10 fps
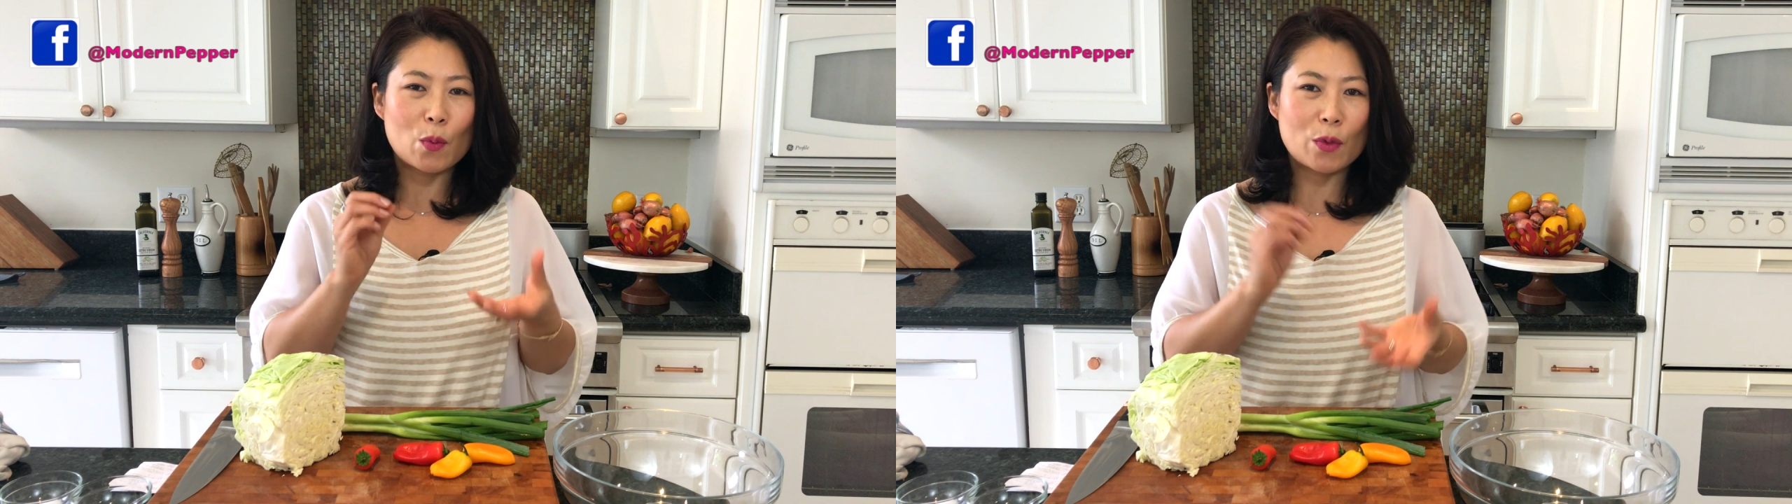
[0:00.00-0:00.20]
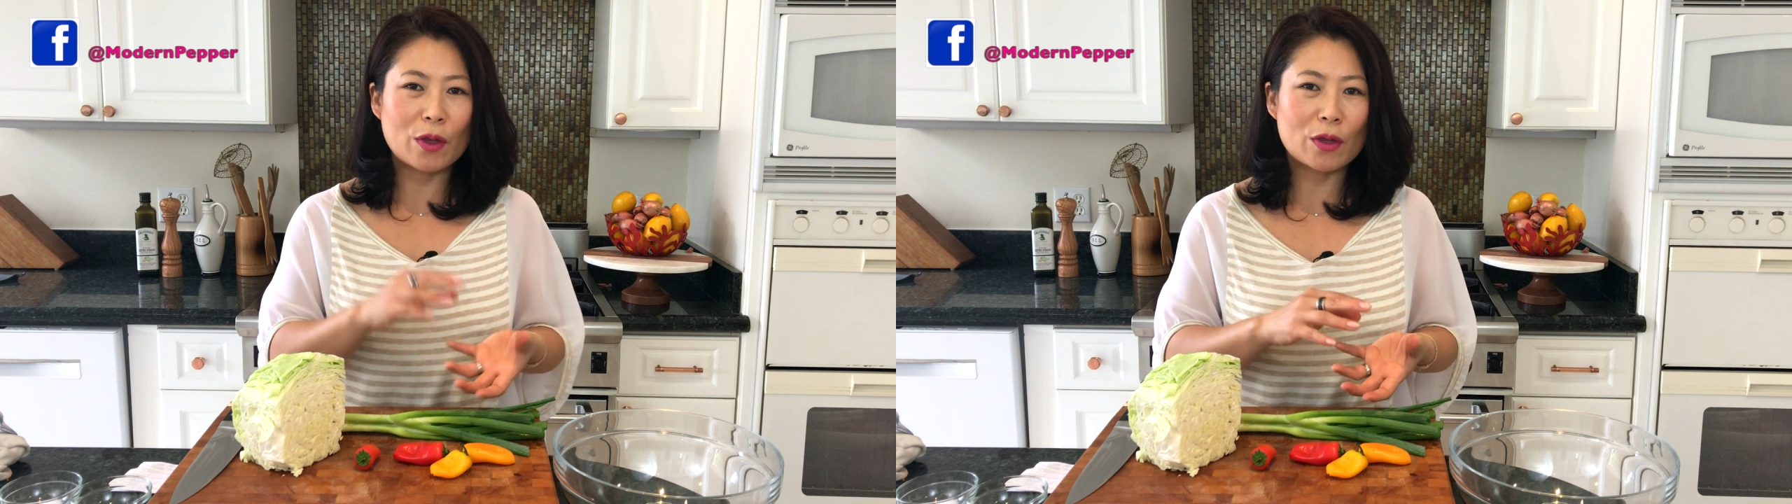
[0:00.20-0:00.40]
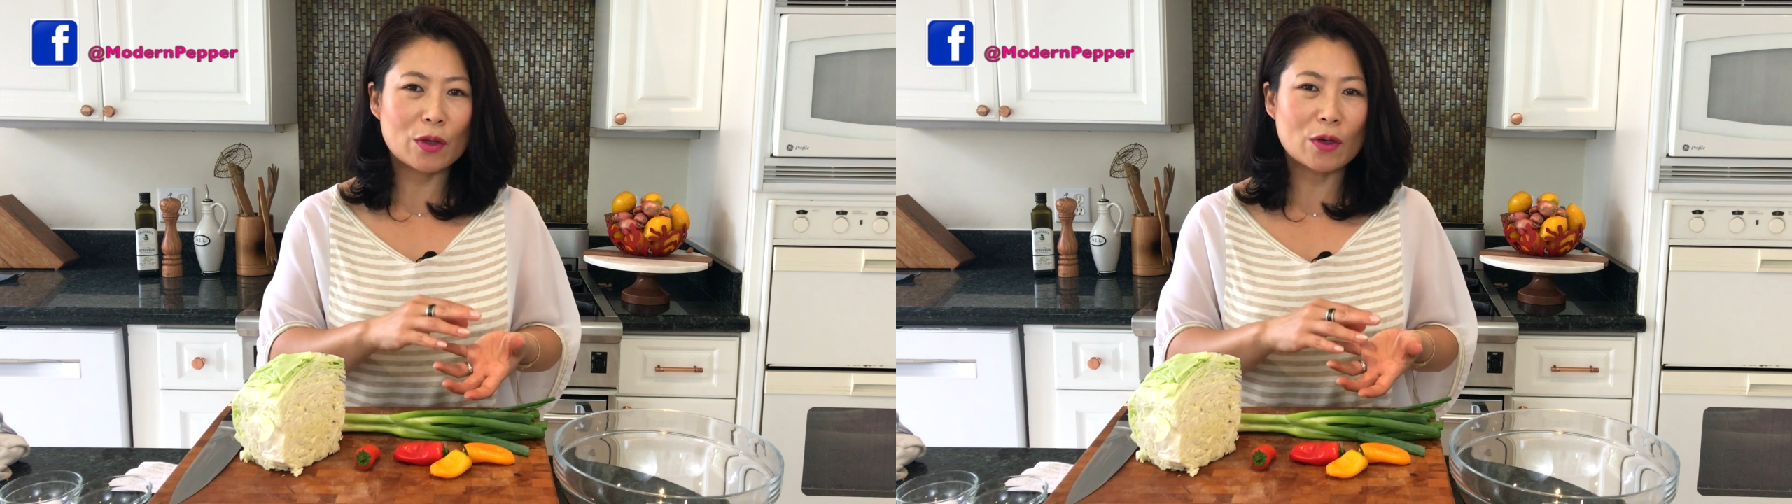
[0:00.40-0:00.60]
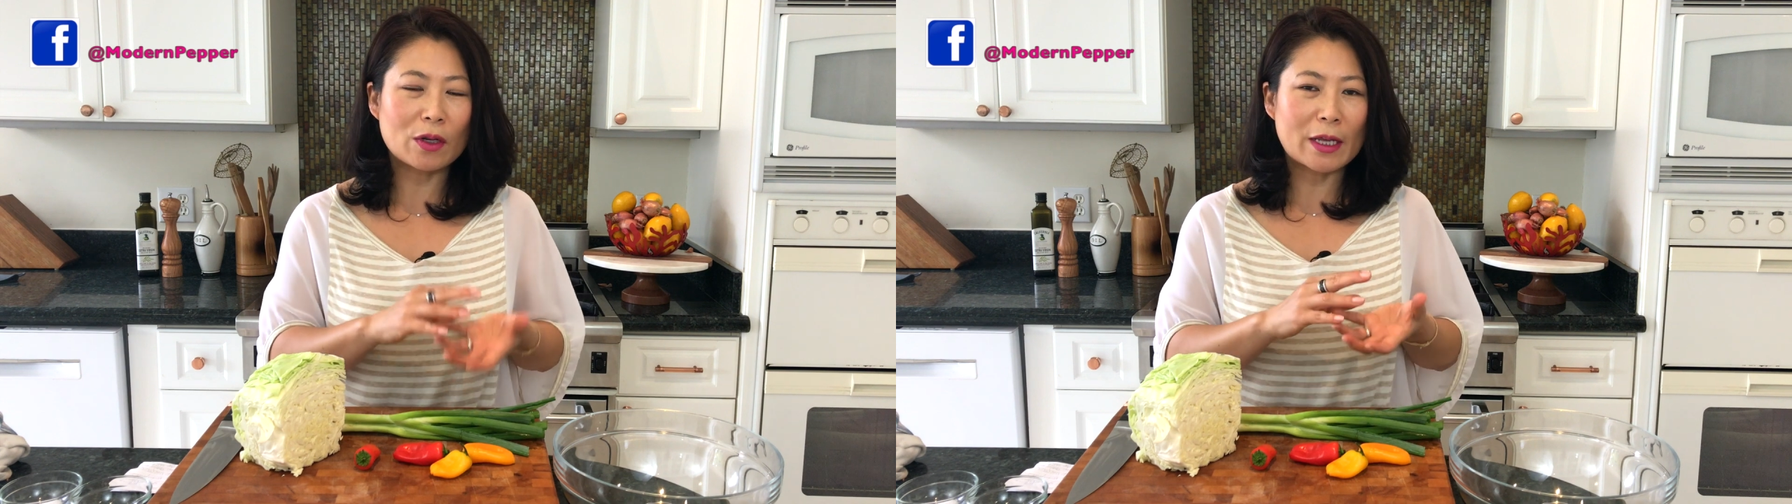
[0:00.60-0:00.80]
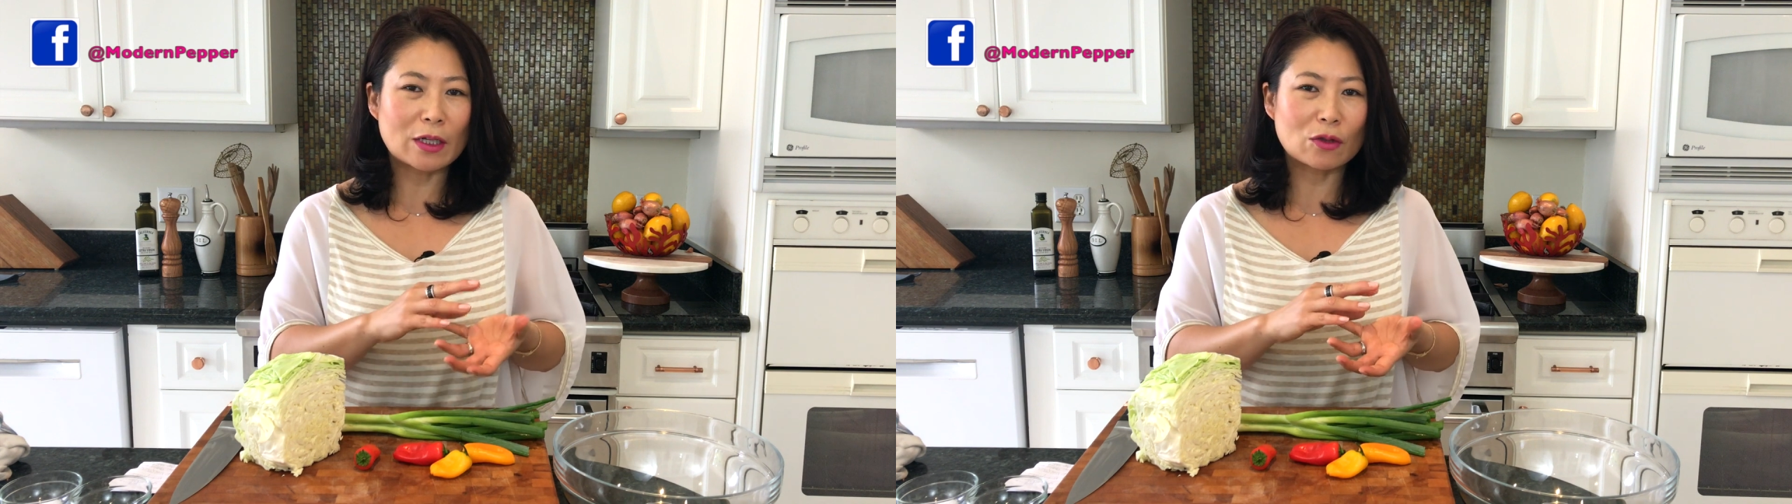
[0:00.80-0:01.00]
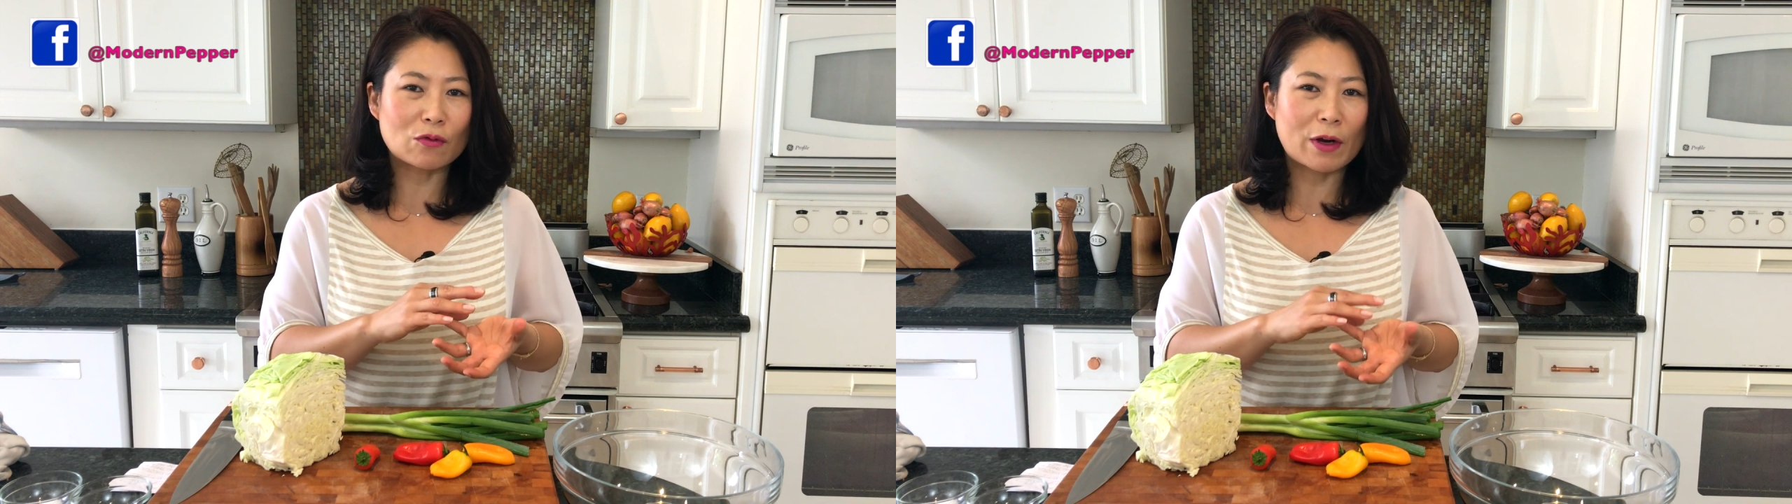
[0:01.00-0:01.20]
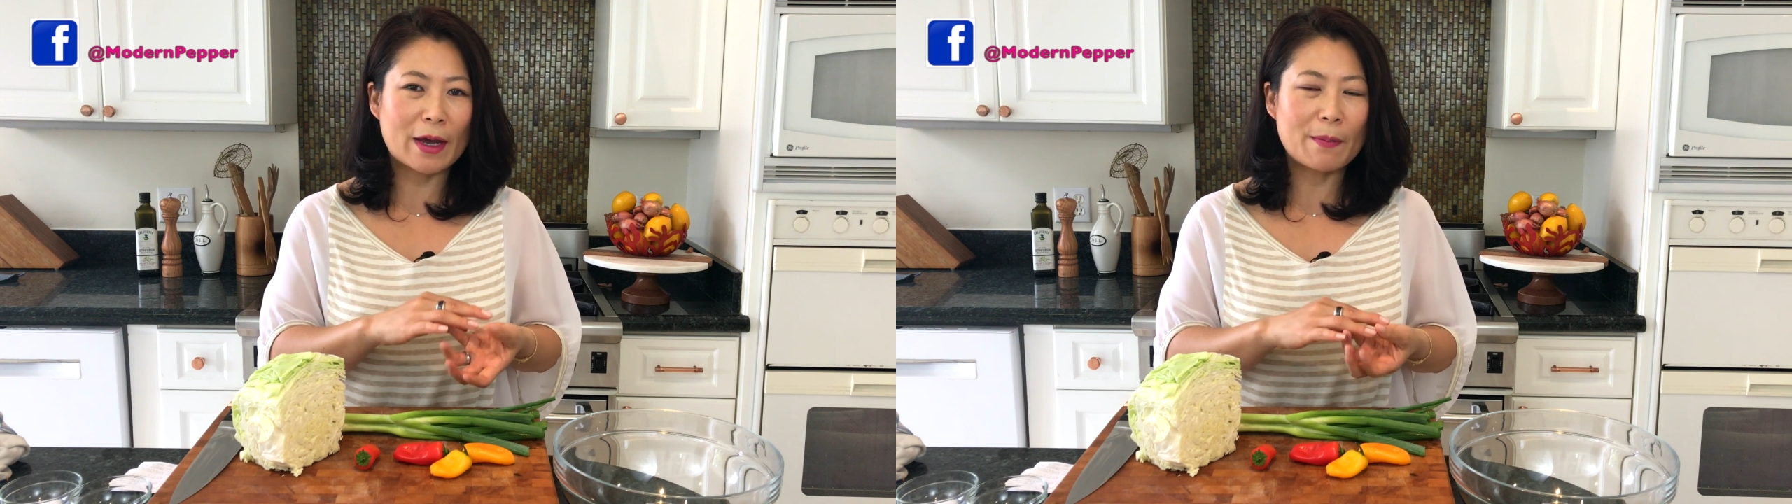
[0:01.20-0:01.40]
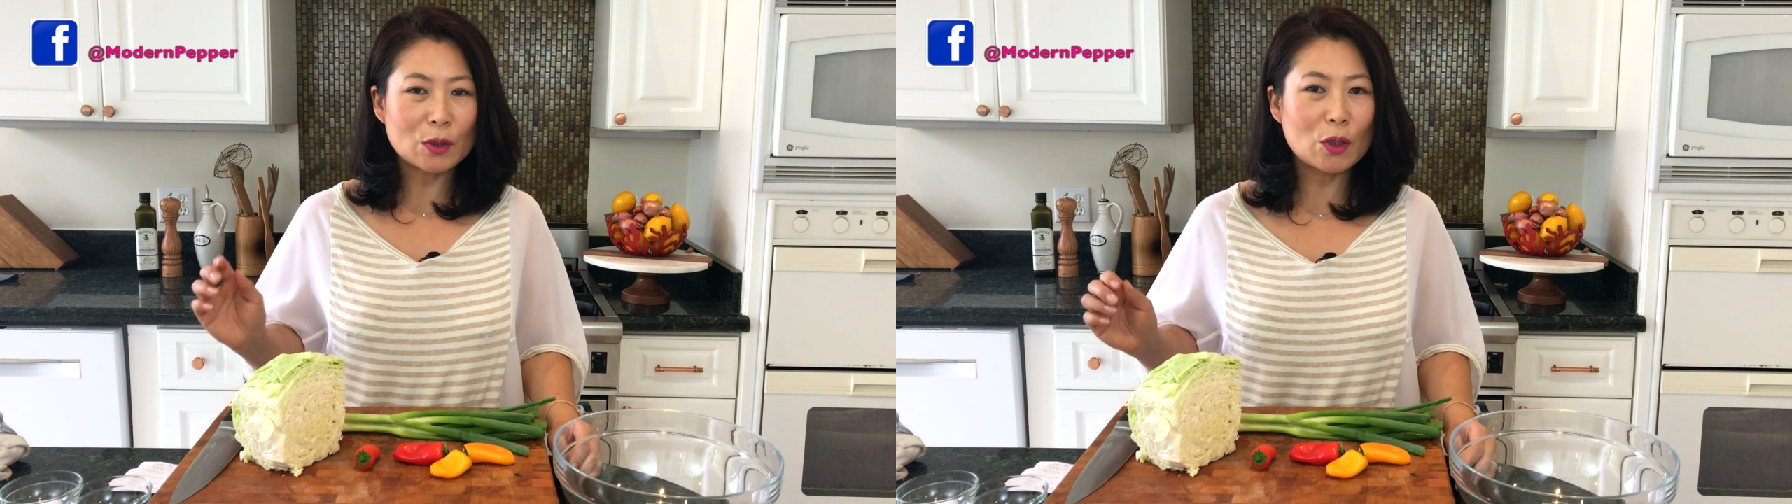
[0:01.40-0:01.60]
with your lettuce wrap.